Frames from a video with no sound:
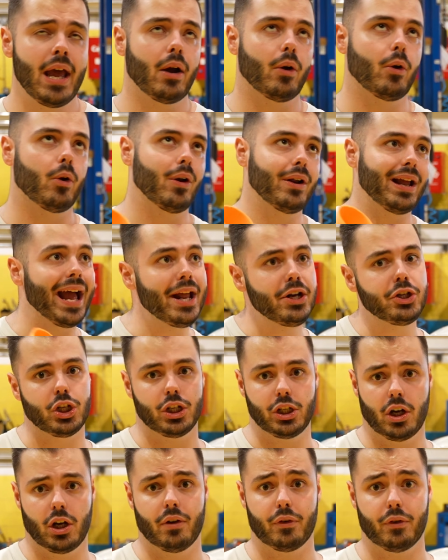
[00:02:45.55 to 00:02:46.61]
or
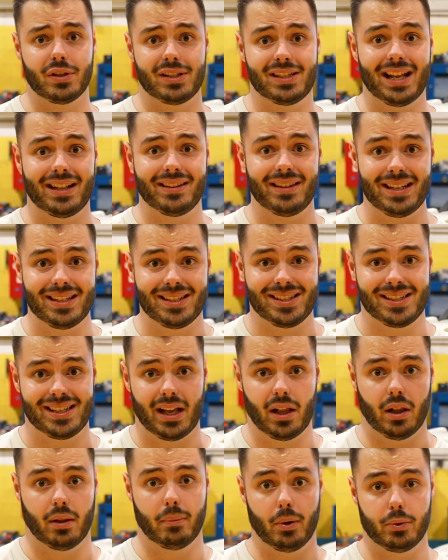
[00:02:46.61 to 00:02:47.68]
engine covers that they
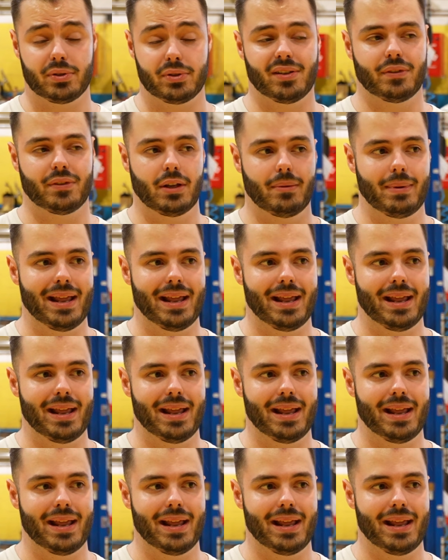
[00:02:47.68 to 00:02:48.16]
sell, most of them,